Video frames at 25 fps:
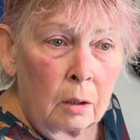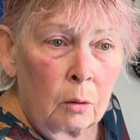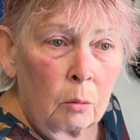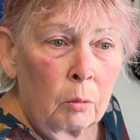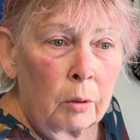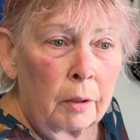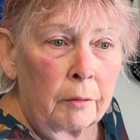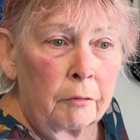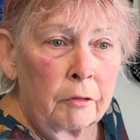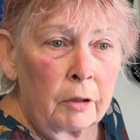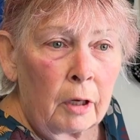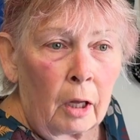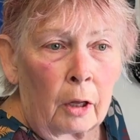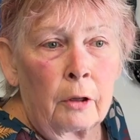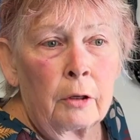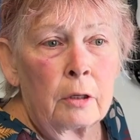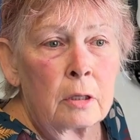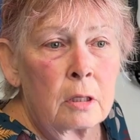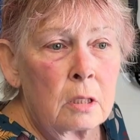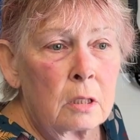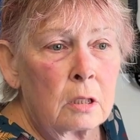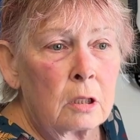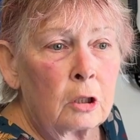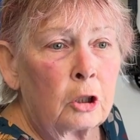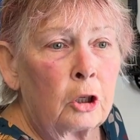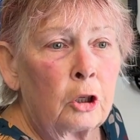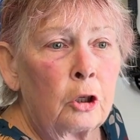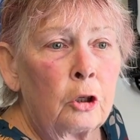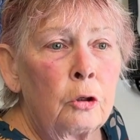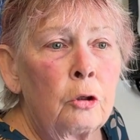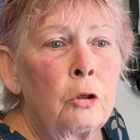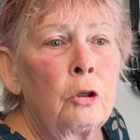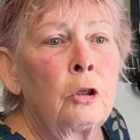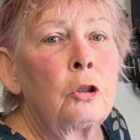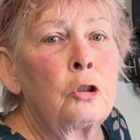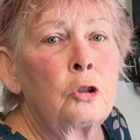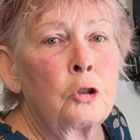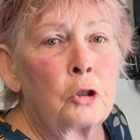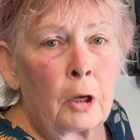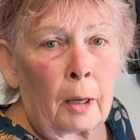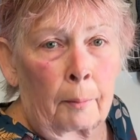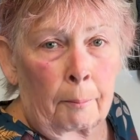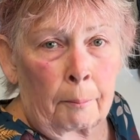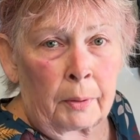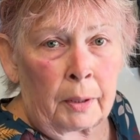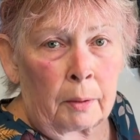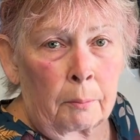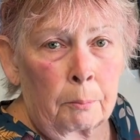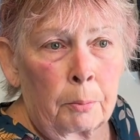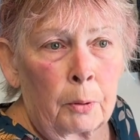We've noticed a huge
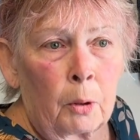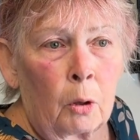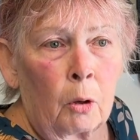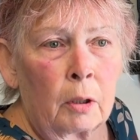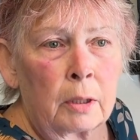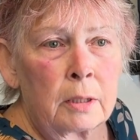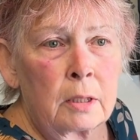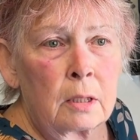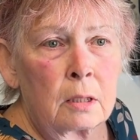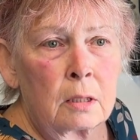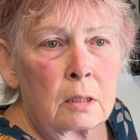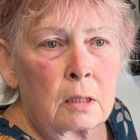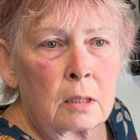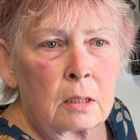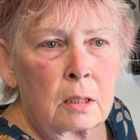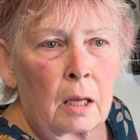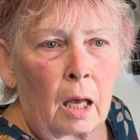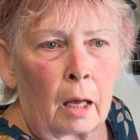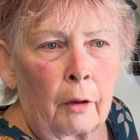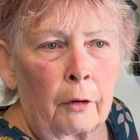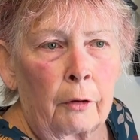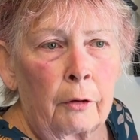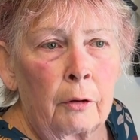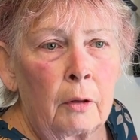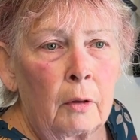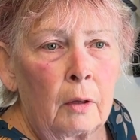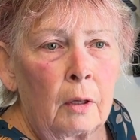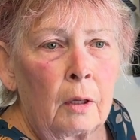jump in prices, so